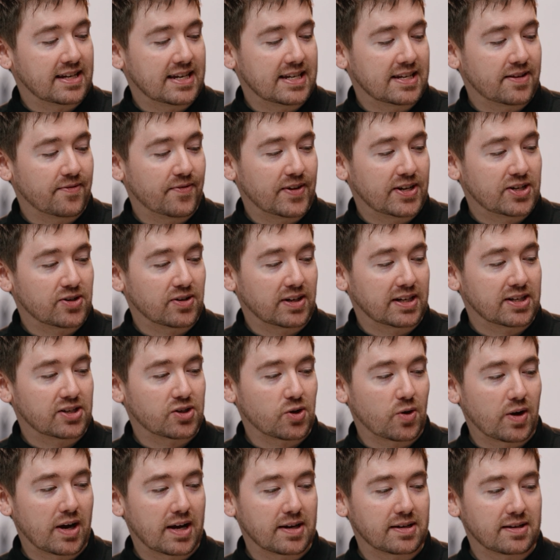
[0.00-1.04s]
individually.
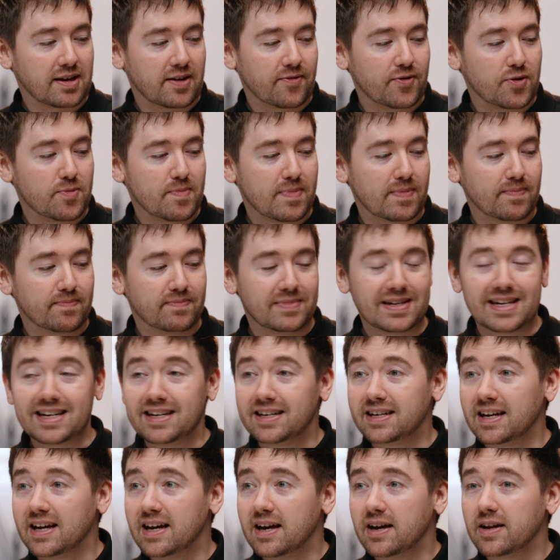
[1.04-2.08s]
So as if you
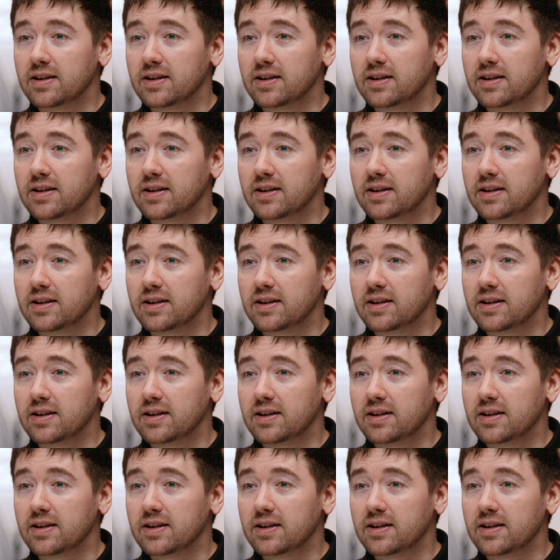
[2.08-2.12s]
need